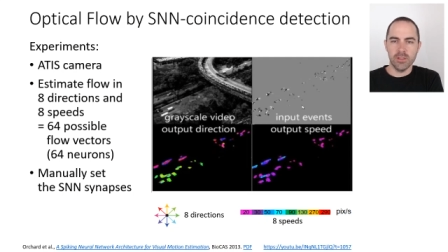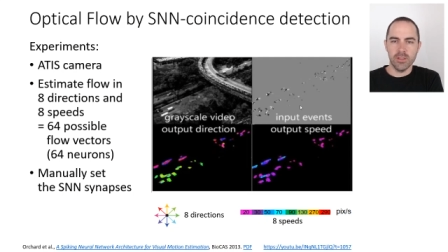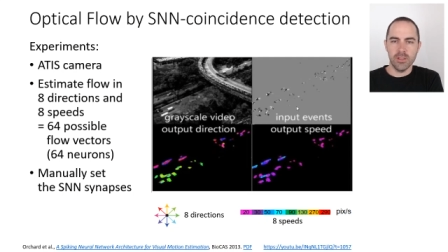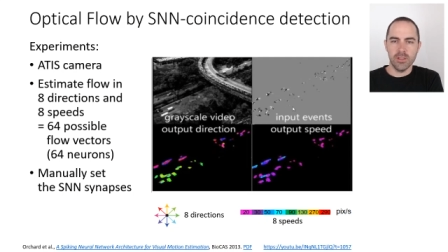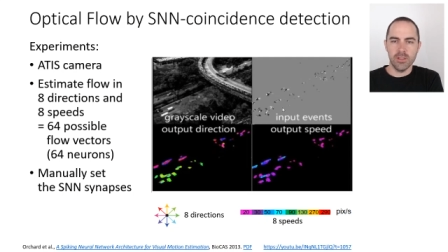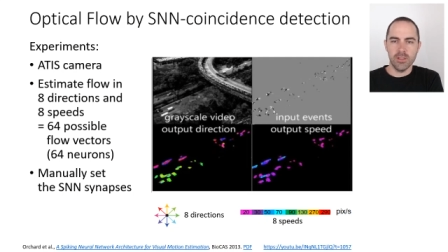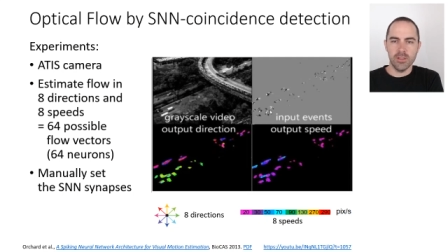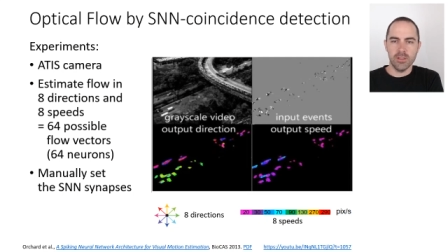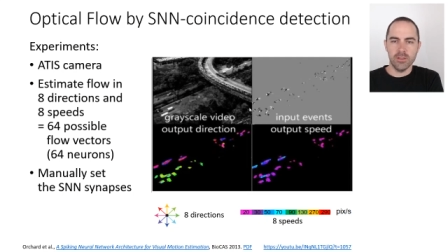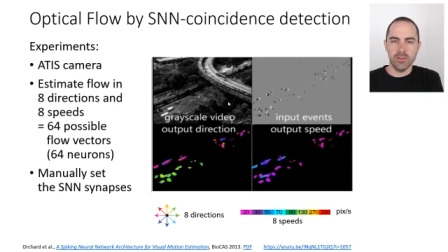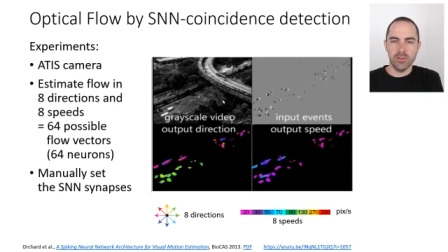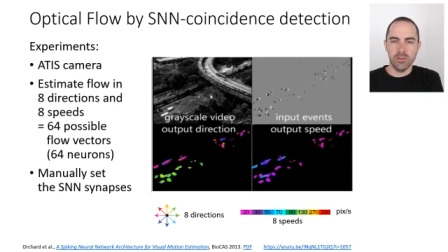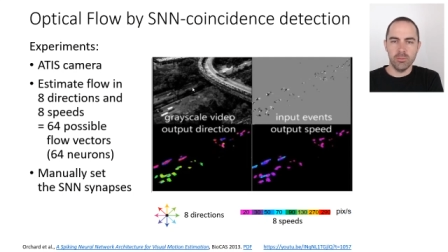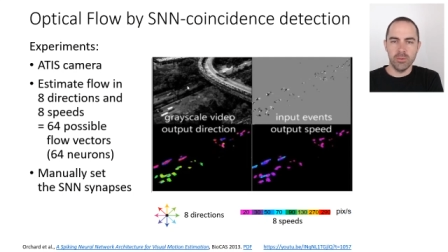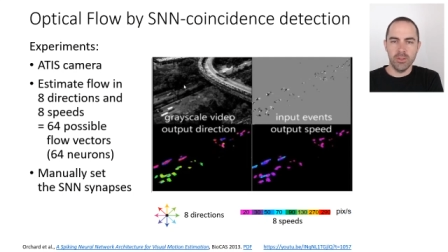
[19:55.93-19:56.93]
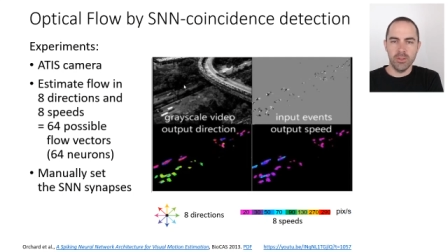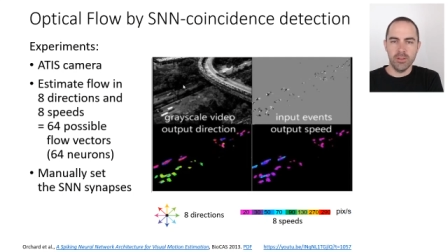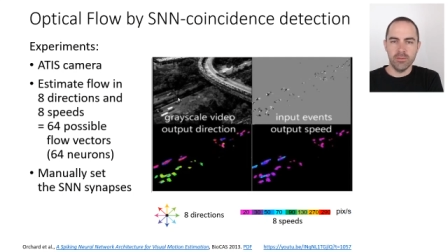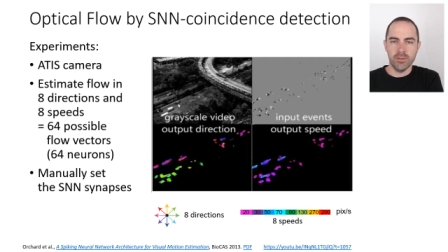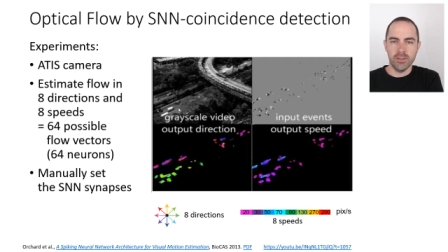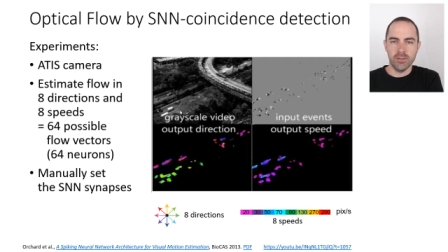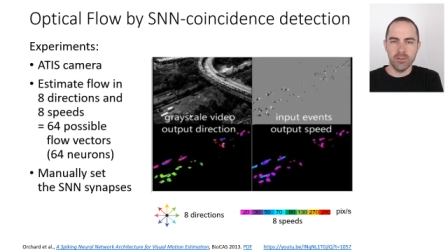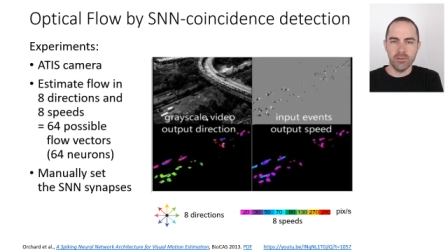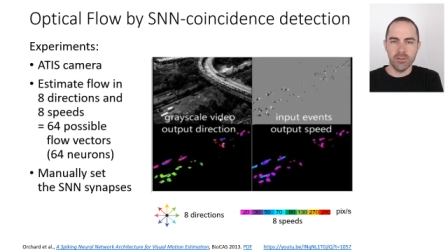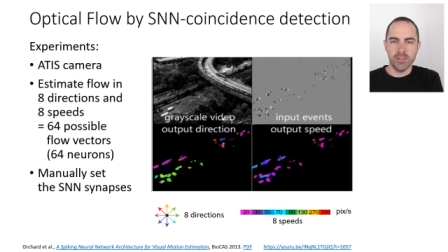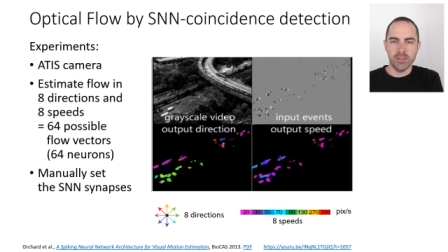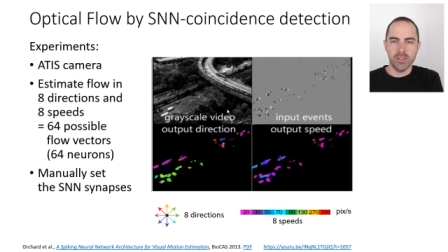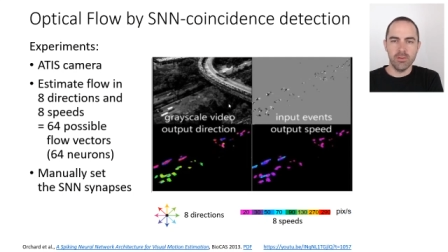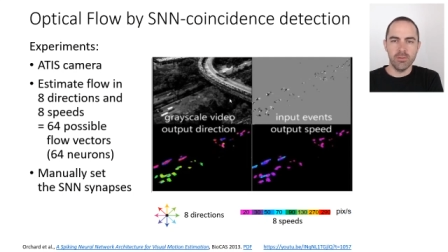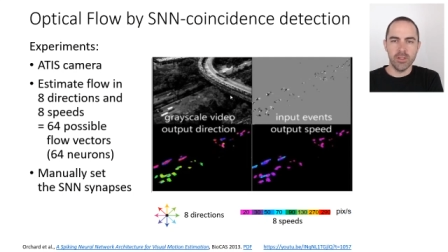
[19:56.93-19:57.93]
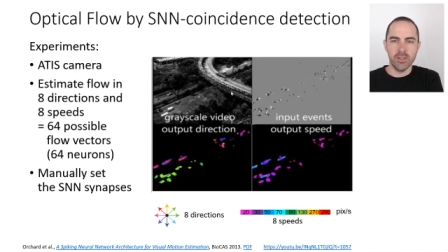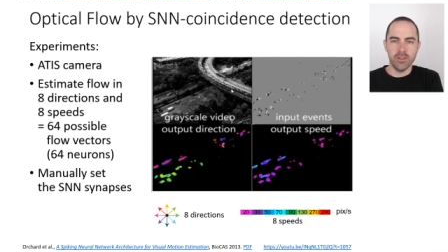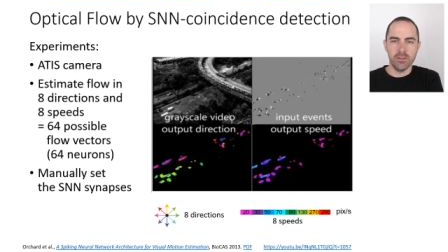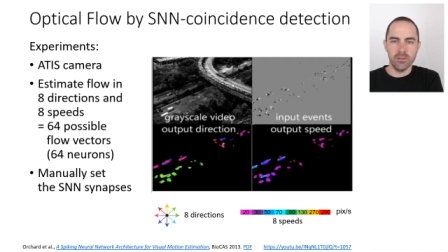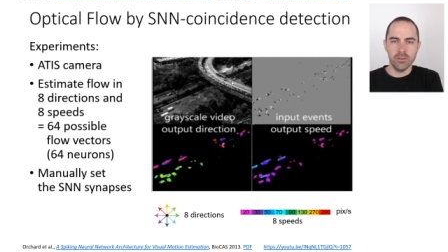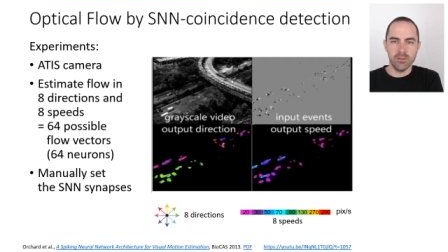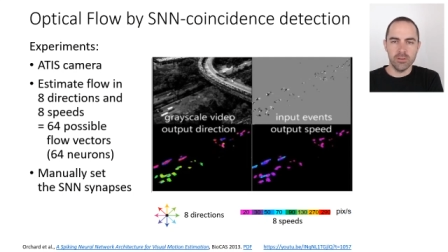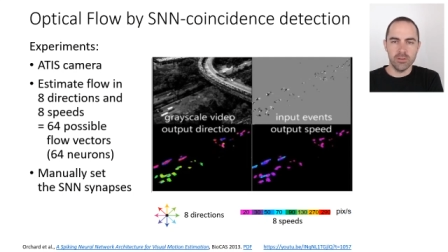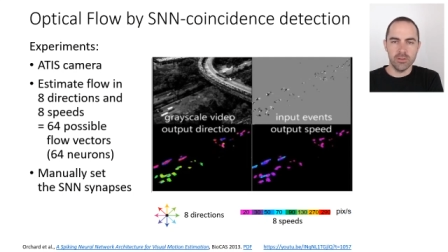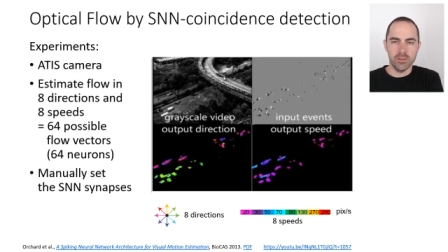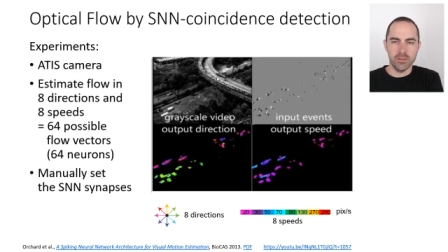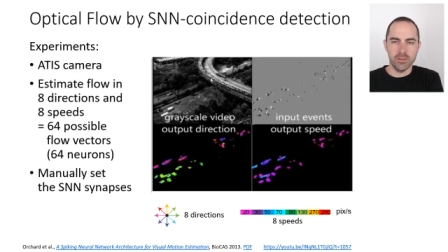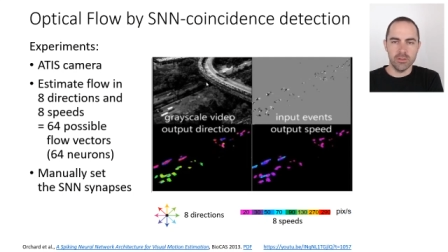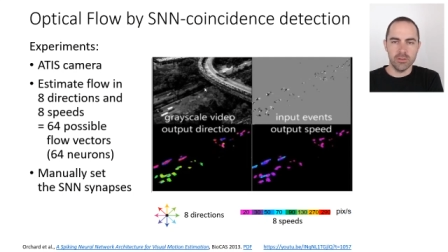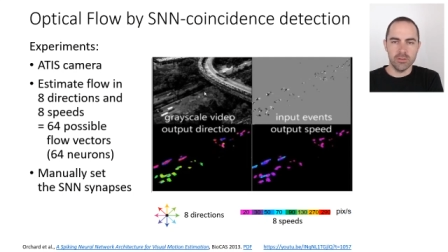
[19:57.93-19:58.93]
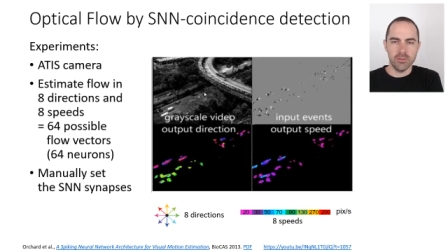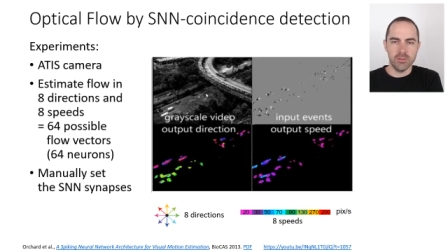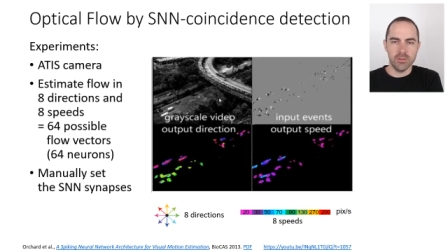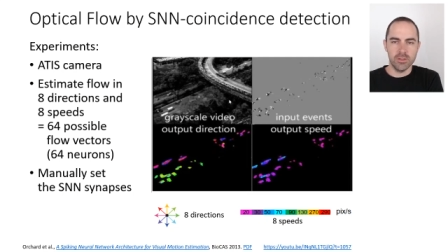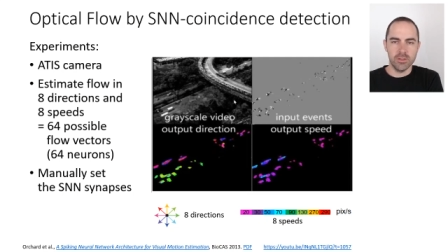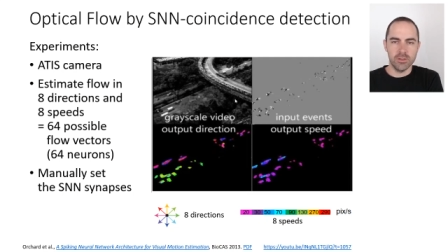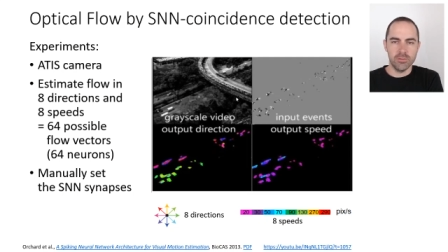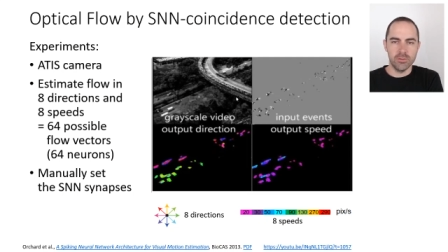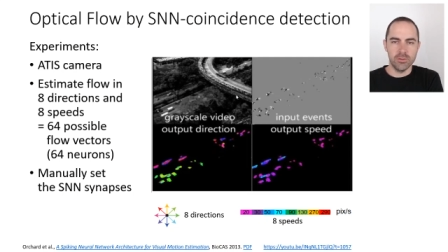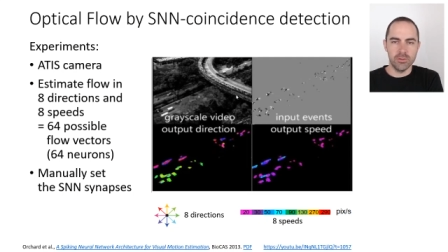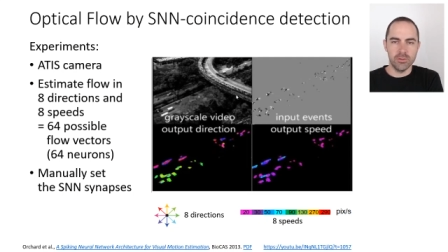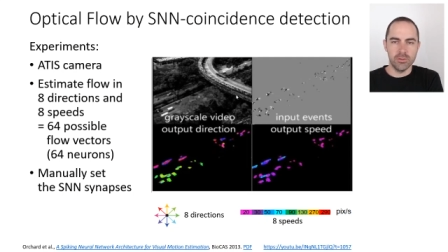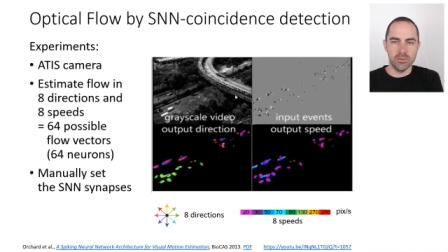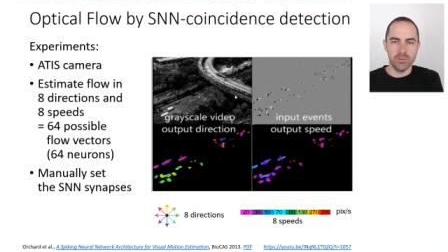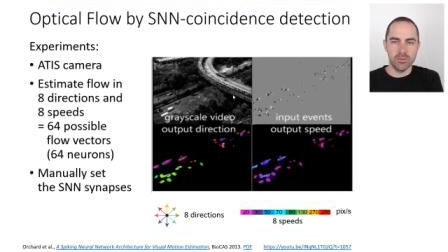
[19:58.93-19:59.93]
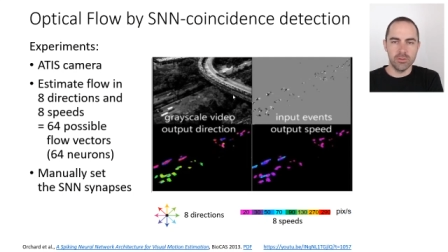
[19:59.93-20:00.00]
uh, top left are the grayscale video uh, just for